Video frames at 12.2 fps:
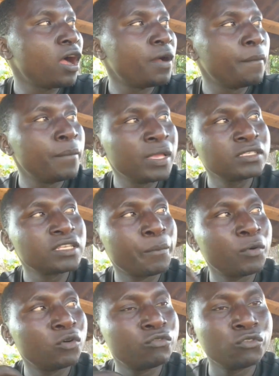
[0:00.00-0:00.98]
being
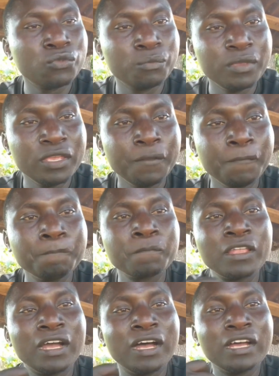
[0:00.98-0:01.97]
supportful to me,
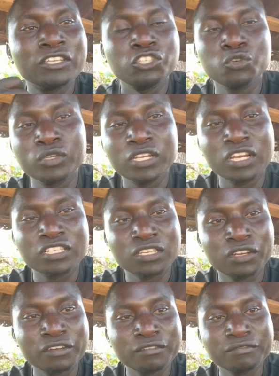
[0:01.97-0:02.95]
showing us
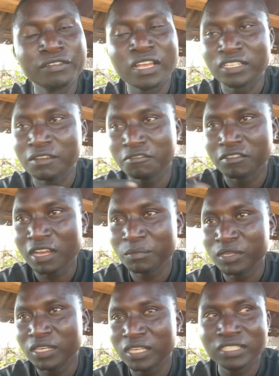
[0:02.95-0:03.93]
love as a
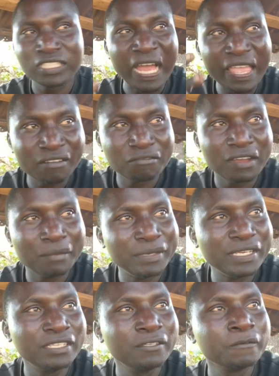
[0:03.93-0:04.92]
family, entire
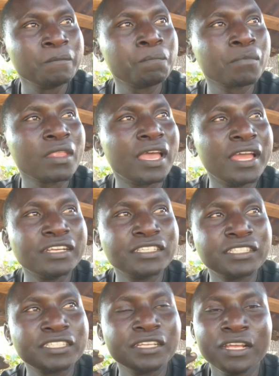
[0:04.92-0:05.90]
family. And
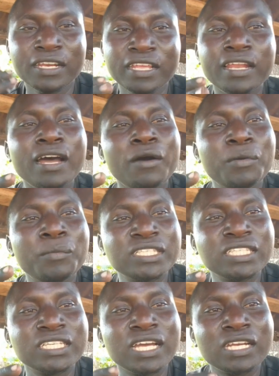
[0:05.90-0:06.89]
let our mighty
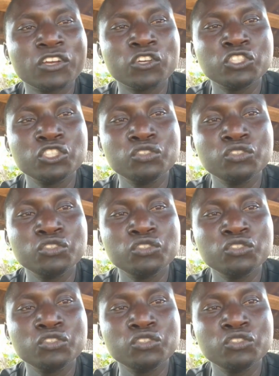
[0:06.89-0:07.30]
God continue